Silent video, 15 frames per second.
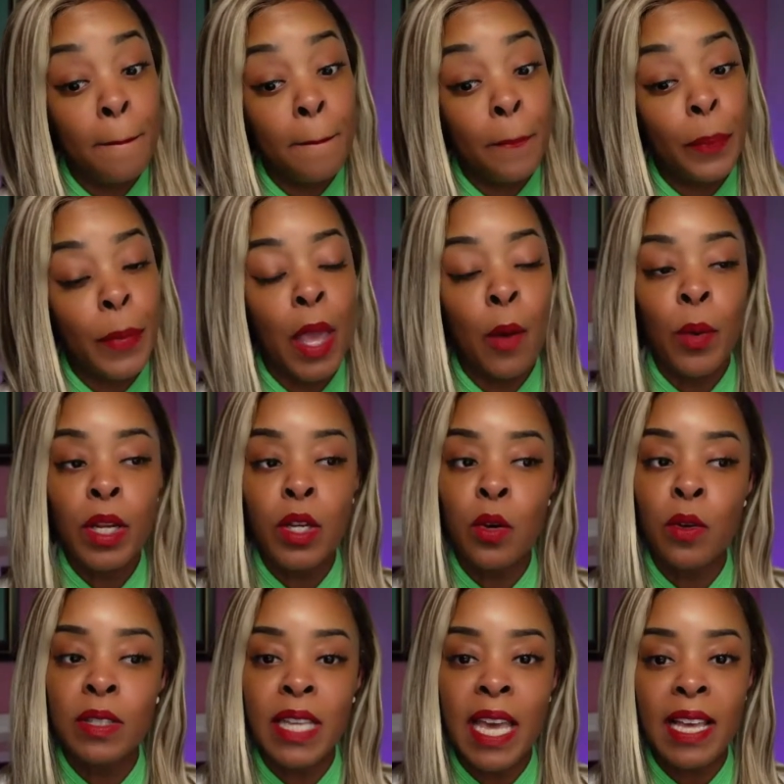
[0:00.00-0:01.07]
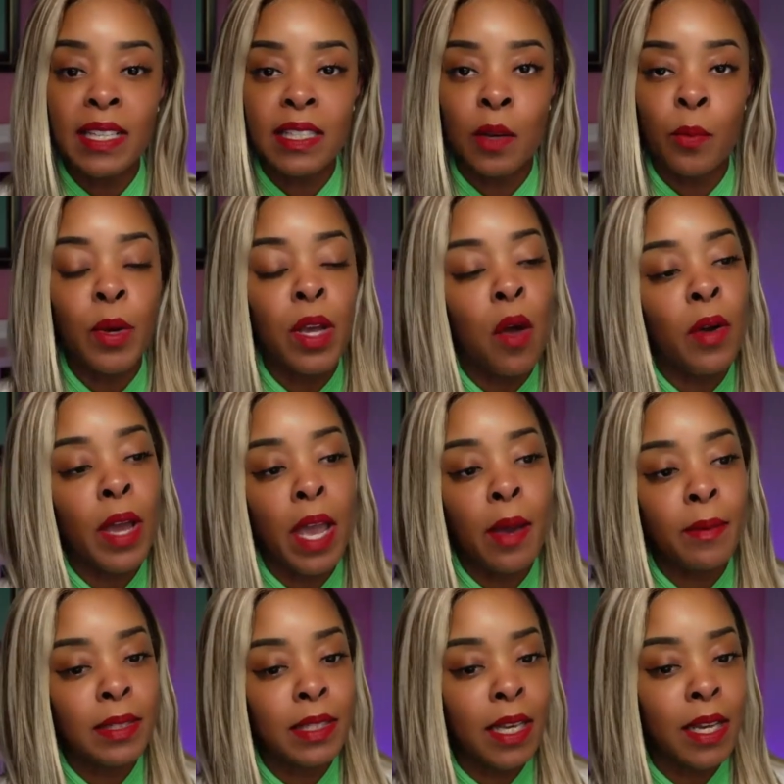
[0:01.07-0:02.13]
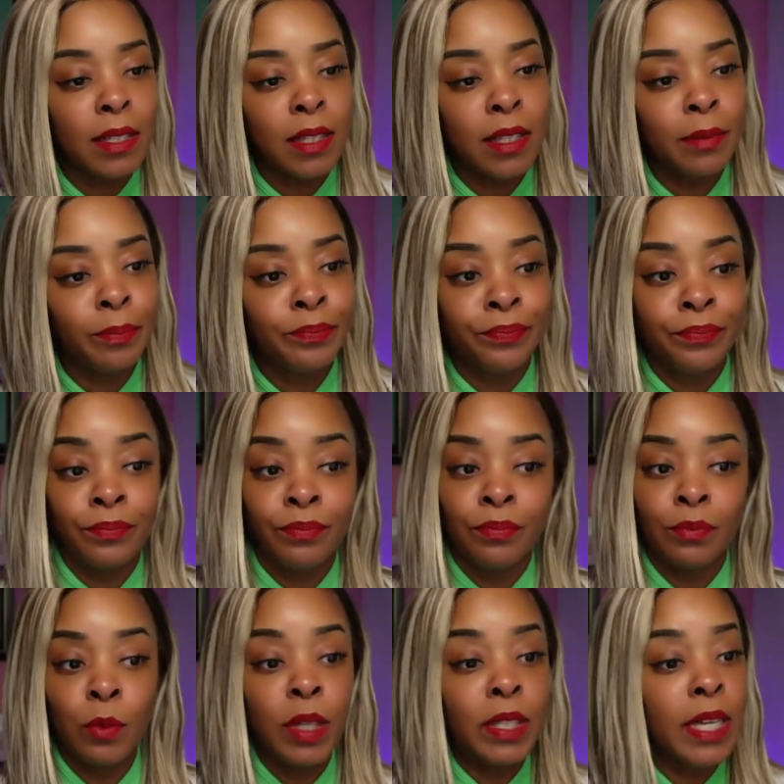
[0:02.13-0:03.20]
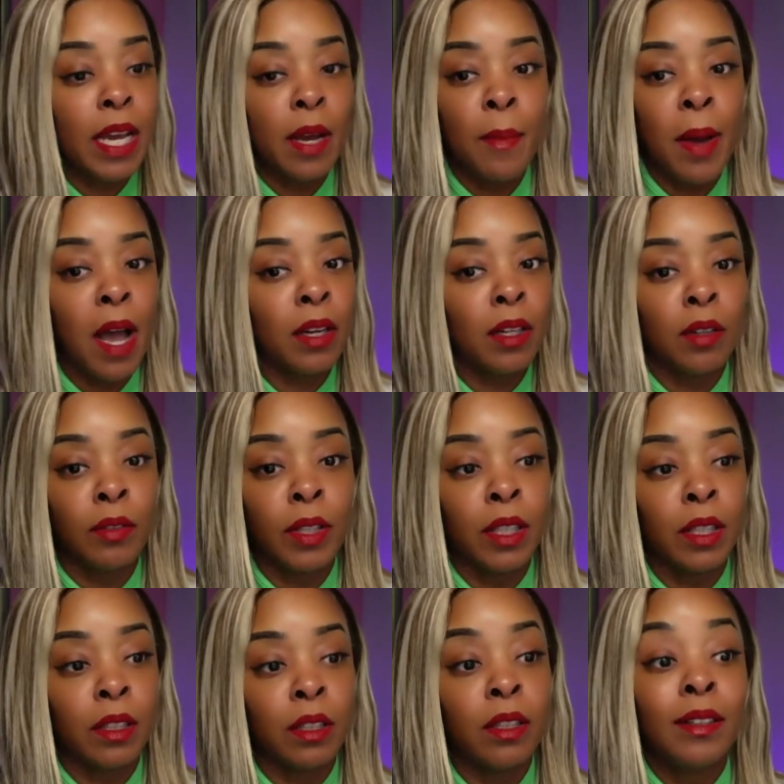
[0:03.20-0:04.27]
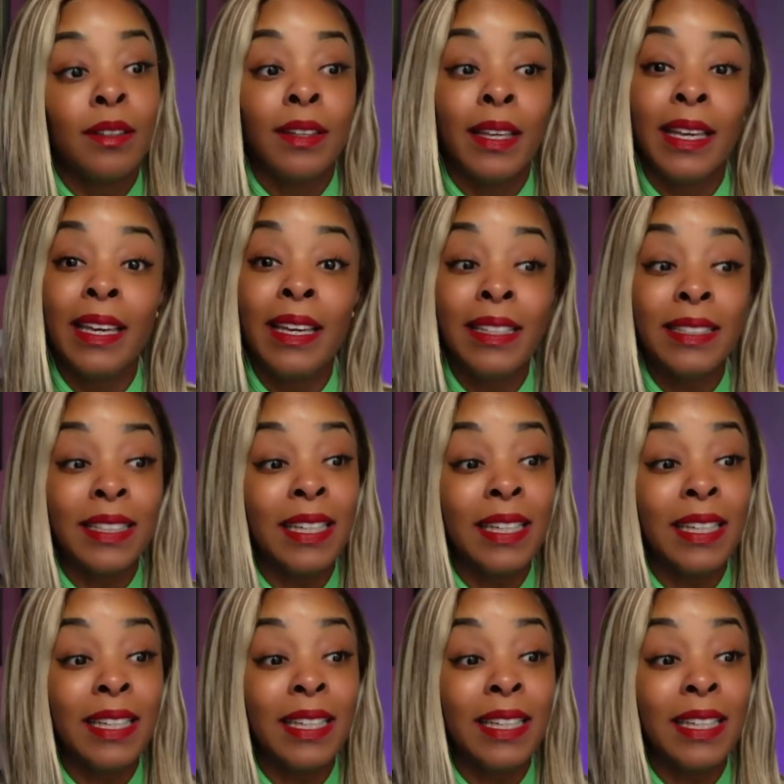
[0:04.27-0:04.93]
And we do zesty. We okay with zesty. We take them all over here. He, she,